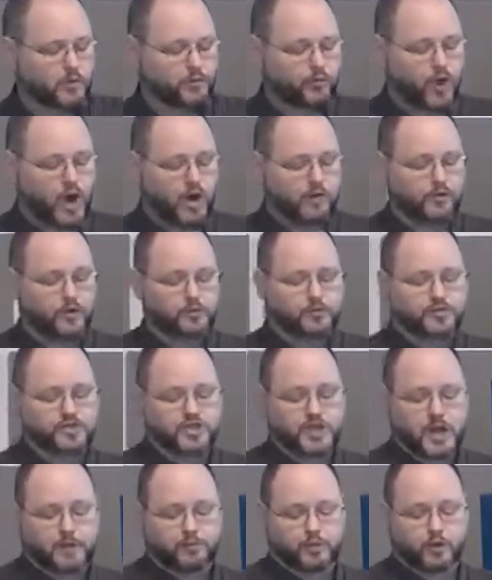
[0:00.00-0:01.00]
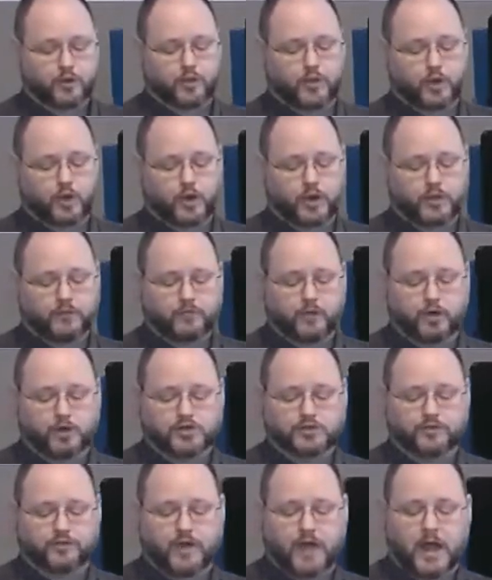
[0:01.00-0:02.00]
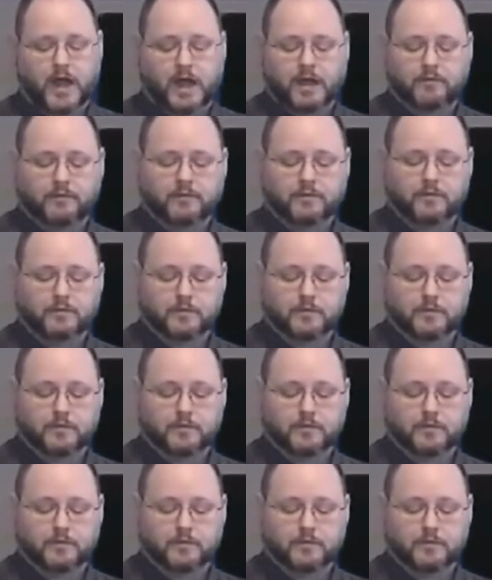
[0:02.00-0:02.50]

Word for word: Proverbs chapter 30, verse 5.